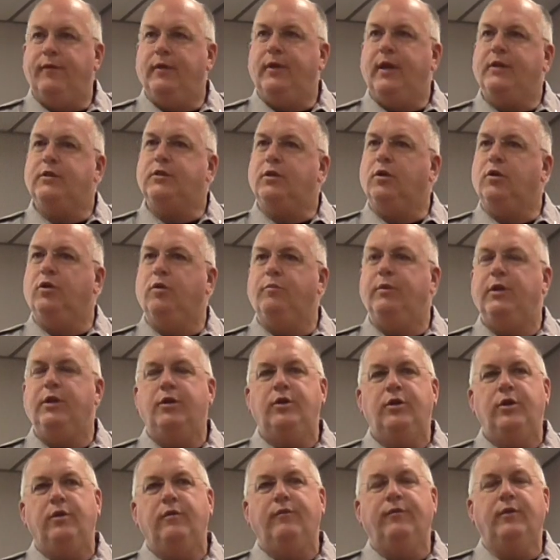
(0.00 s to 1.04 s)
And that's a little
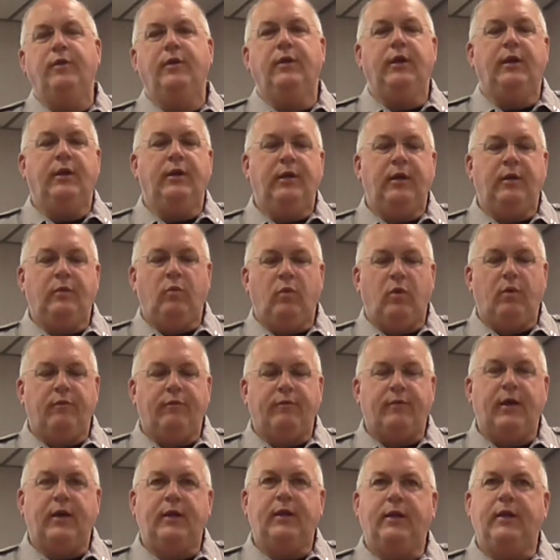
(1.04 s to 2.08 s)
bit different than what
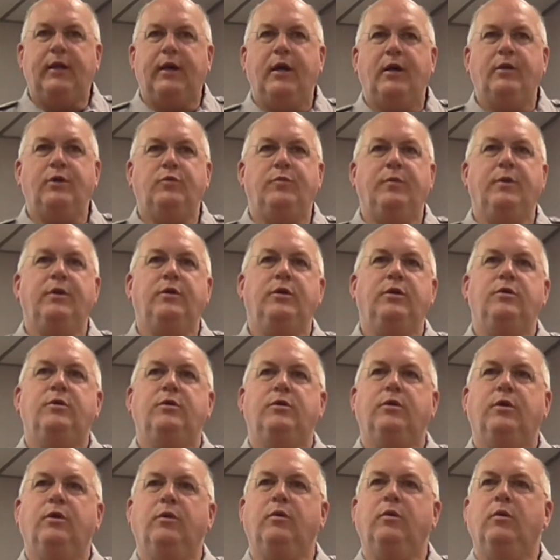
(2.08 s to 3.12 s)
Franklin County's been
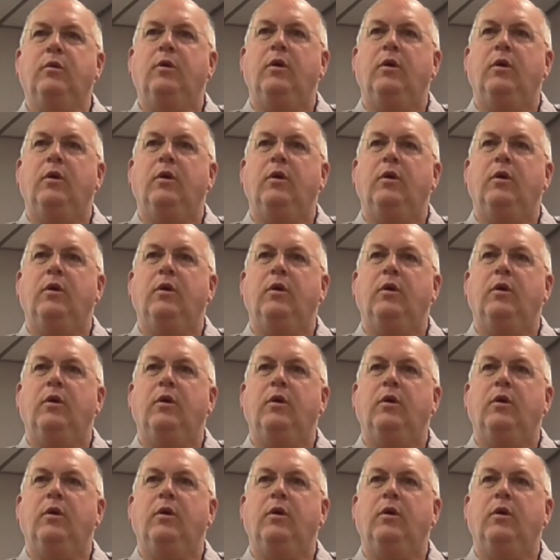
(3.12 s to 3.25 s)
used to.